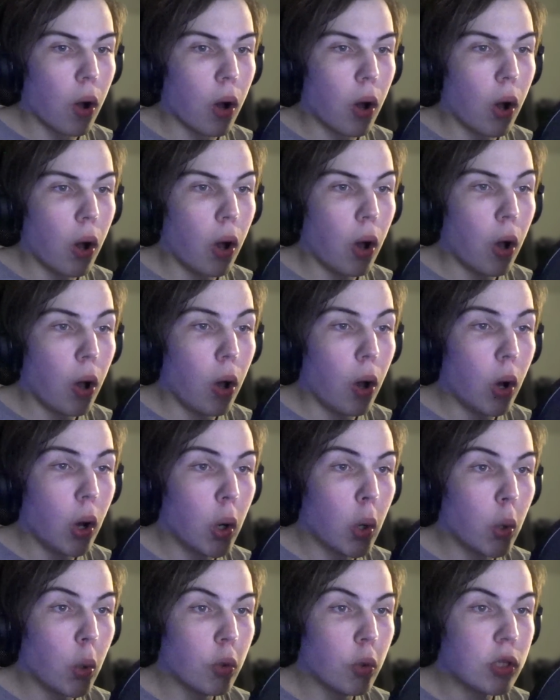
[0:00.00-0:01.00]

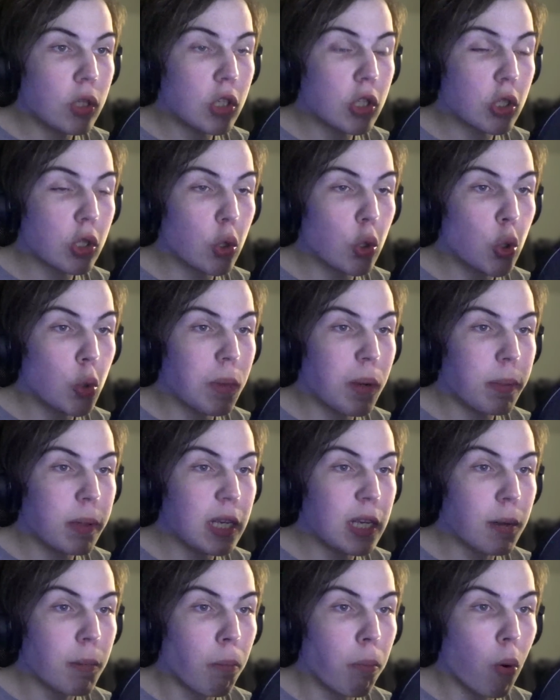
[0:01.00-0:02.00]
Oh, this is Kuma
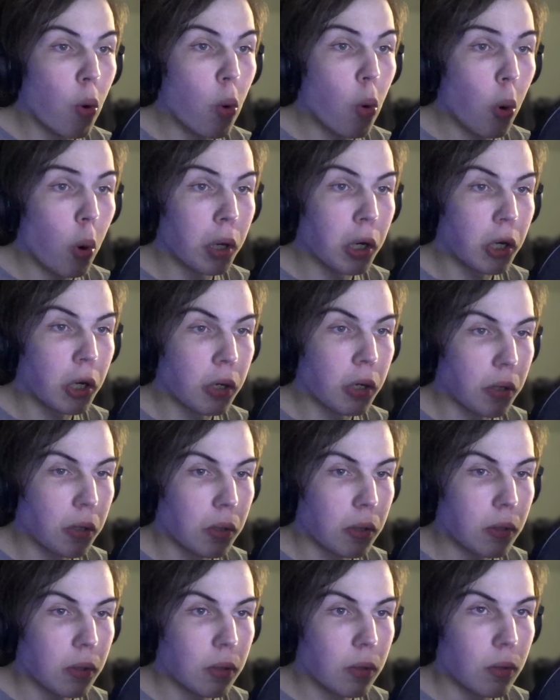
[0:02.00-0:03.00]
being born.
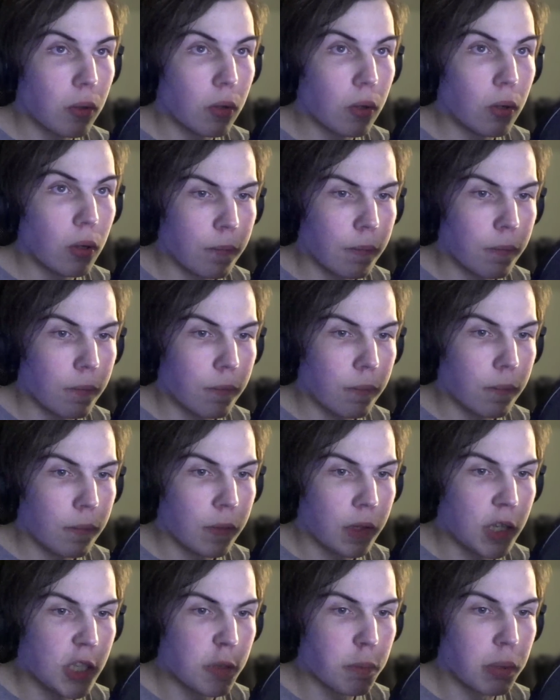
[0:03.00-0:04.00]

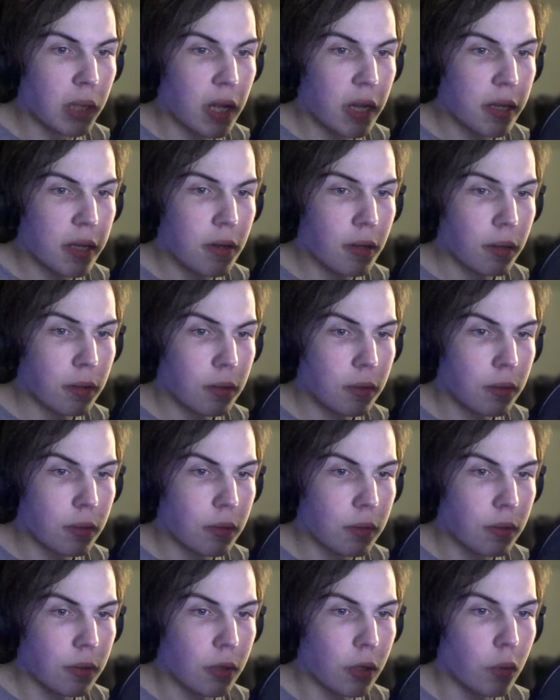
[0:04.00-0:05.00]
His blood?
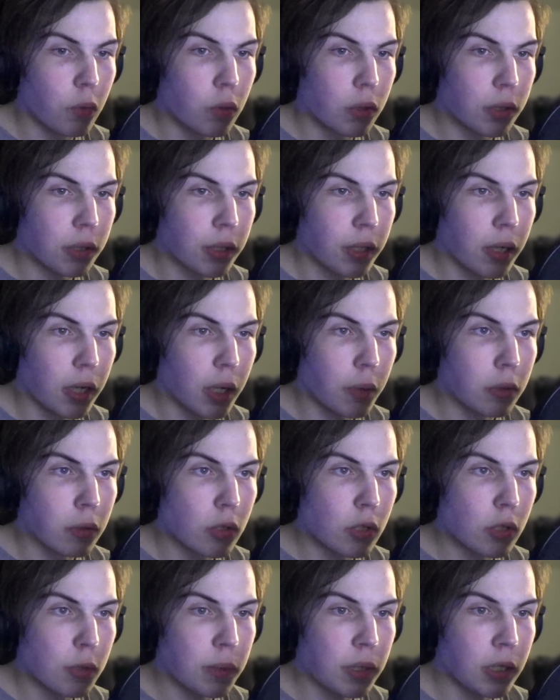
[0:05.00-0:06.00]
Don't worry, I
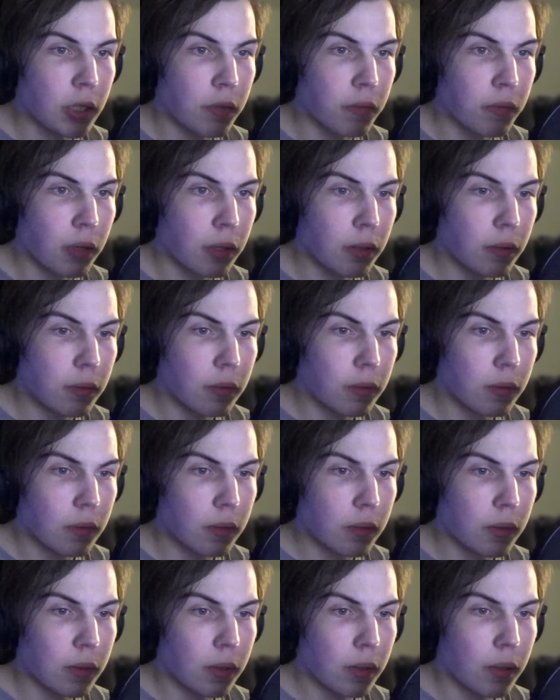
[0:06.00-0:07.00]
won't speak of it.
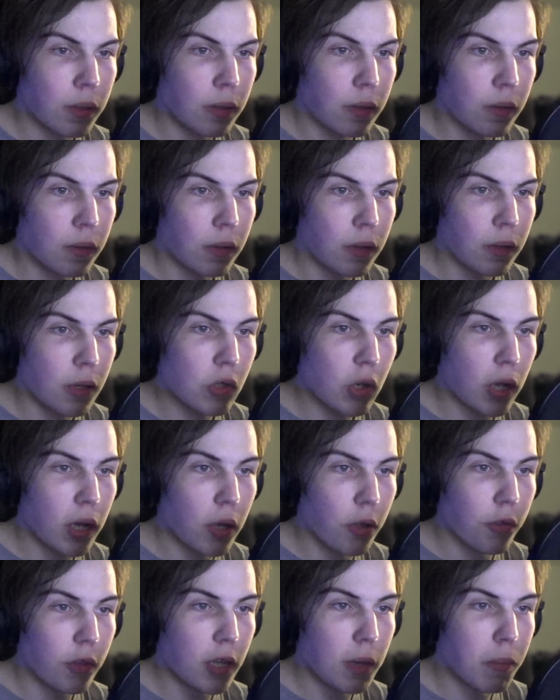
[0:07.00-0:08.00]
He's a
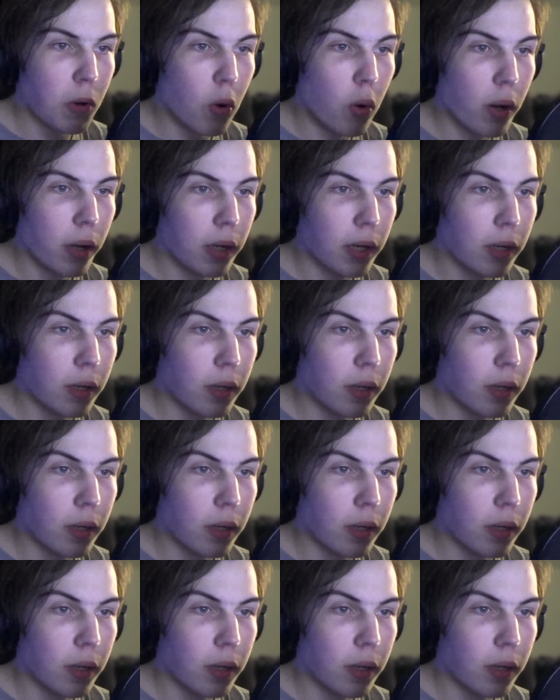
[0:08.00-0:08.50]
healthy boy.